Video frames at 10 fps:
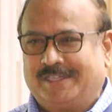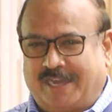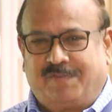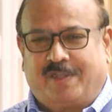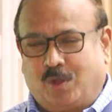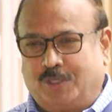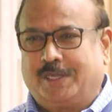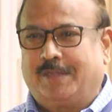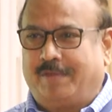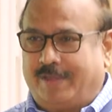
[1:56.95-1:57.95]
Typhoid
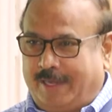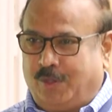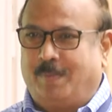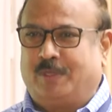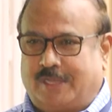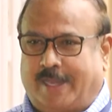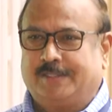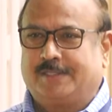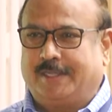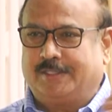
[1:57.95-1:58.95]
conjugate, we have done human
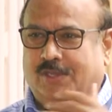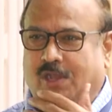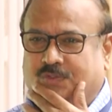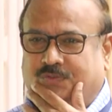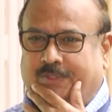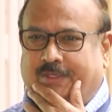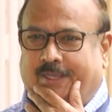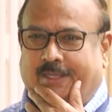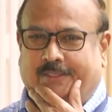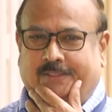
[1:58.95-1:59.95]
challenge studies in Oxford, in
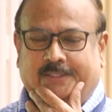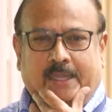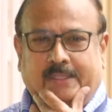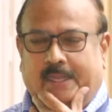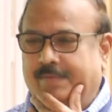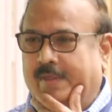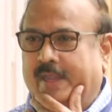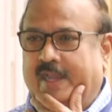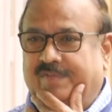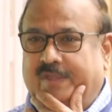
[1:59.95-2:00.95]
London, and then we have
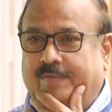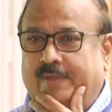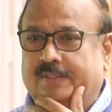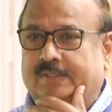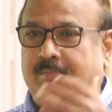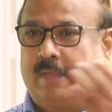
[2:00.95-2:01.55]
done effectiveness in